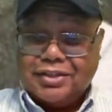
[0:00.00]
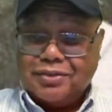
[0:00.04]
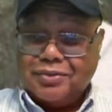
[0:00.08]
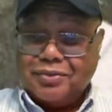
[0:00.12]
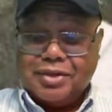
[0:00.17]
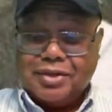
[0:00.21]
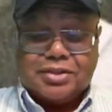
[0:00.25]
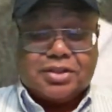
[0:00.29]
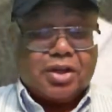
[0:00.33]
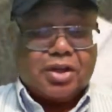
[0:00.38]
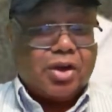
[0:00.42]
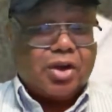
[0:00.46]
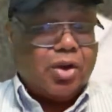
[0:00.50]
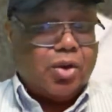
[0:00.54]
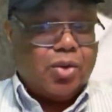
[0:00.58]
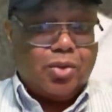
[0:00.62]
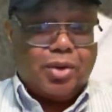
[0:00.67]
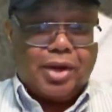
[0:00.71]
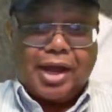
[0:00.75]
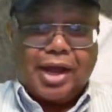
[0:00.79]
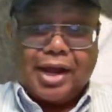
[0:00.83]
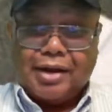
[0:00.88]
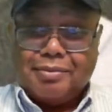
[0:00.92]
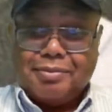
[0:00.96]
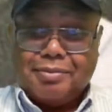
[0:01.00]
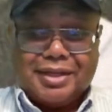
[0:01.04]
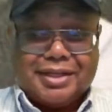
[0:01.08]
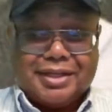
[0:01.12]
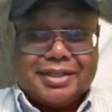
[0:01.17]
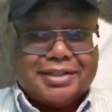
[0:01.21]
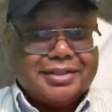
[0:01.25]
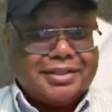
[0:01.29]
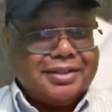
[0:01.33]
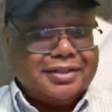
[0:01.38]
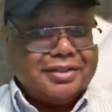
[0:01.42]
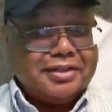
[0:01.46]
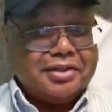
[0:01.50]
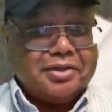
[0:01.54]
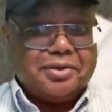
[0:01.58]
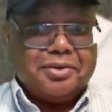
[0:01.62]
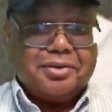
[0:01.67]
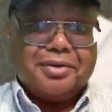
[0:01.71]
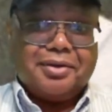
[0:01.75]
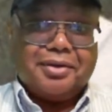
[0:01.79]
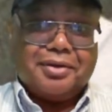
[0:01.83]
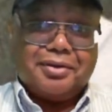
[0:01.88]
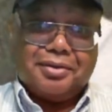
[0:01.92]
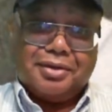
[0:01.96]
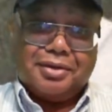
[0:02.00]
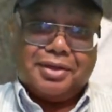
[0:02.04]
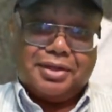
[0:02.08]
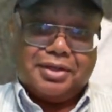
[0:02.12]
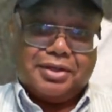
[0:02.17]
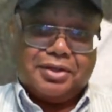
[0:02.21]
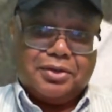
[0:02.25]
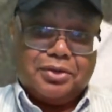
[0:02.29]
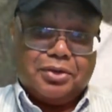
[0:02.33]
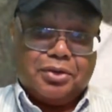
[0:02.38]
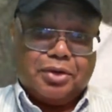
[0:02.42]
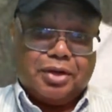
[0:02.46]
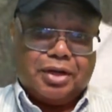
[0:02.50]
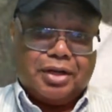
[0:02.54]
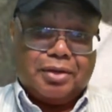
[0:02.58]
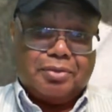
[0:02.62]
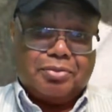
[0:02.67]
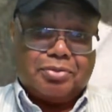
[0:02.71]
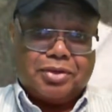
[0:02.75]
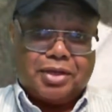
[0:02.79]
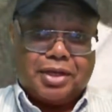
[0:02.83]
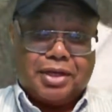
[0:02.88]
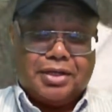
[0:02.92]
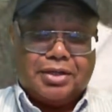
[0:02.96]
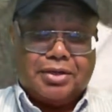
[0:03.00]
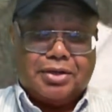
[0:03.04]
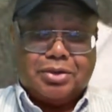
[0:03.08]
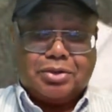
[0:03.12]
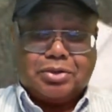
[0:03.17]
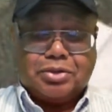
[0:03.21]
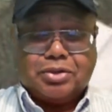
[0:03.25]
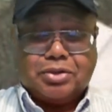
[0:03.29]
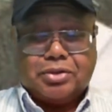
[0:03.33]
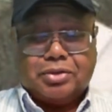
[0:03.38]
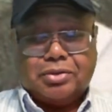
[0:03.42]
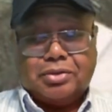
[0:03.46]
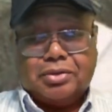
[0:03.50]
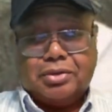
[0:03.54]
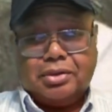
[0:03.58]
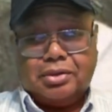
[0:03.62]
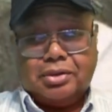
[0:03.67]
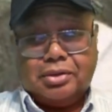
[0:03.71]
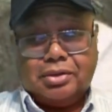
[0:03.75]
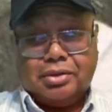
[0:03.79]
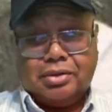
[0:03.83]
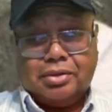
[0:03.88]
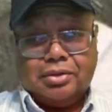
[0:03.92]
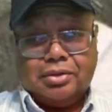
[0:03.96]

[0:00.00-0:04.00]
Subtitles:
I guess it was a whole lot of mixing going on. You know what I'm saying, don't you?